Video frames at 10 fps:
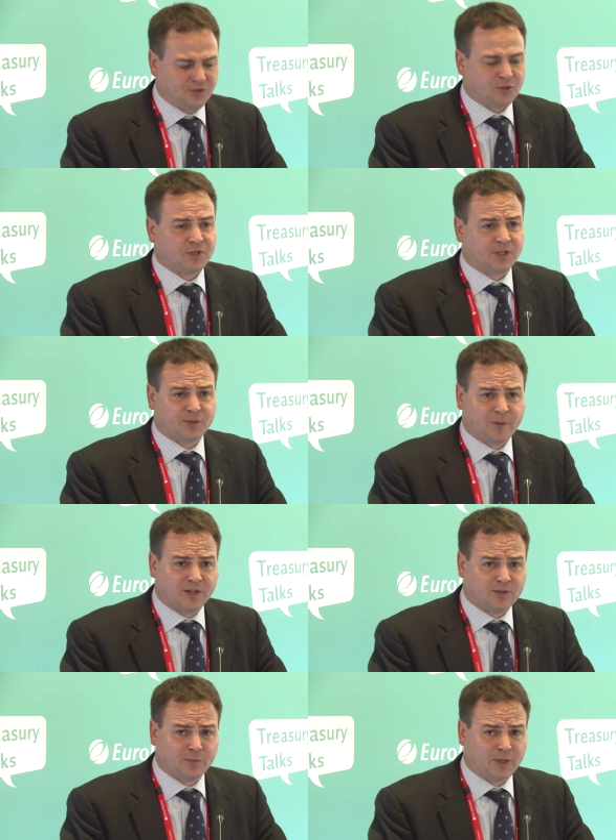interest
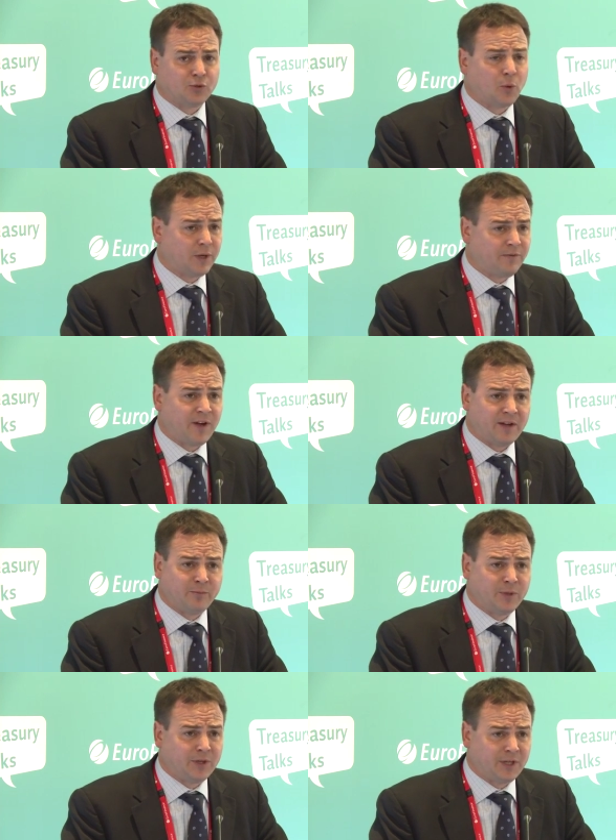expense would be
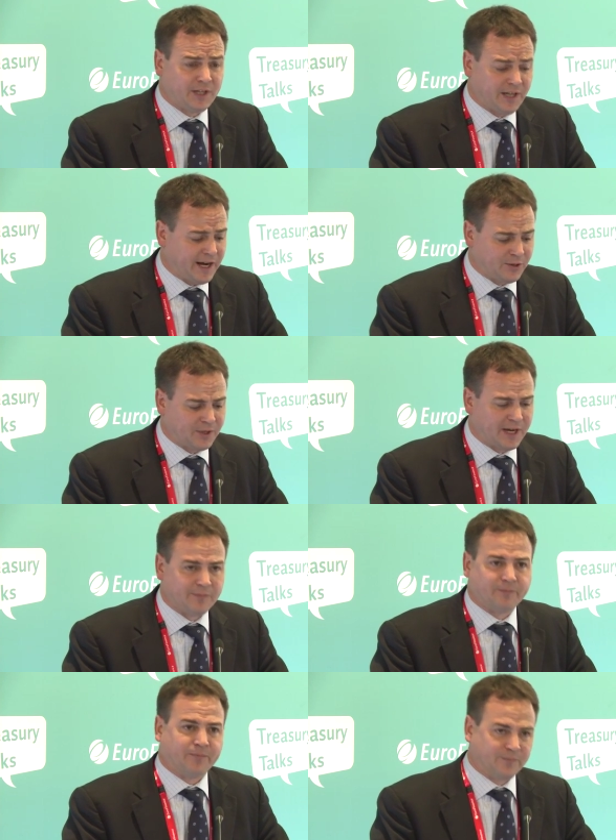$25 million in
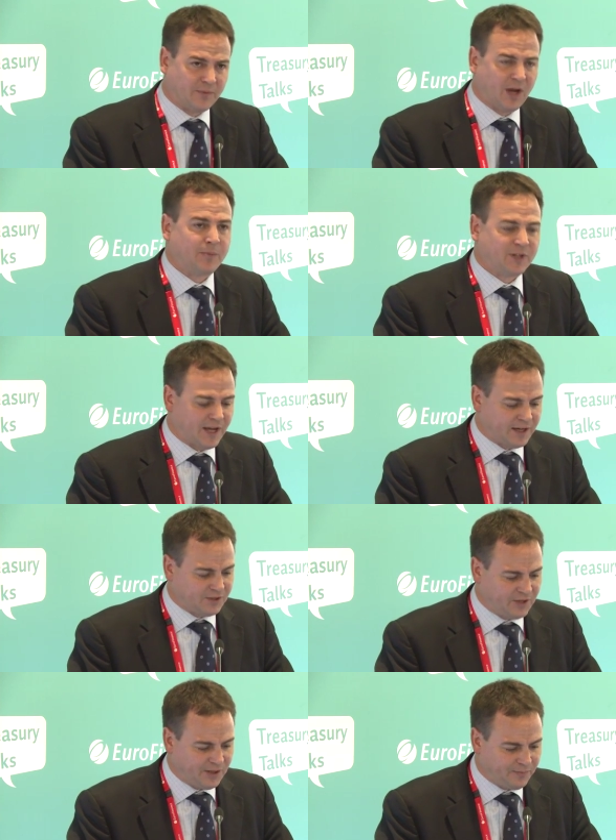aggregate,
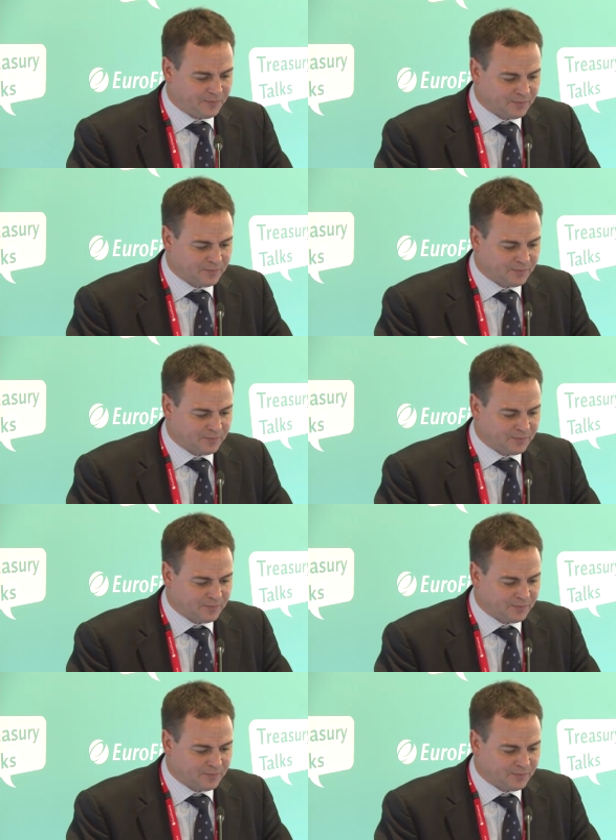hypothetically,